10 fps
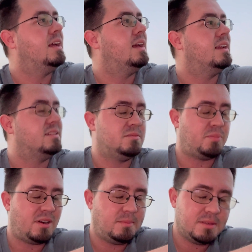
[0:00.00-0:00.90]
And it'll
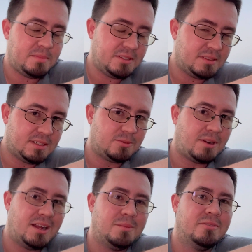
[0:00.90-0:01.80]
probably be a little
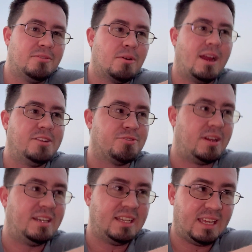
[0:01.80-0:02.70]
while before I
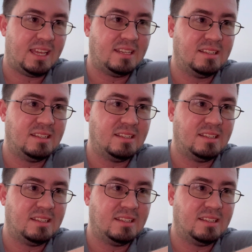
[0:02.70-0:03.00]
train again,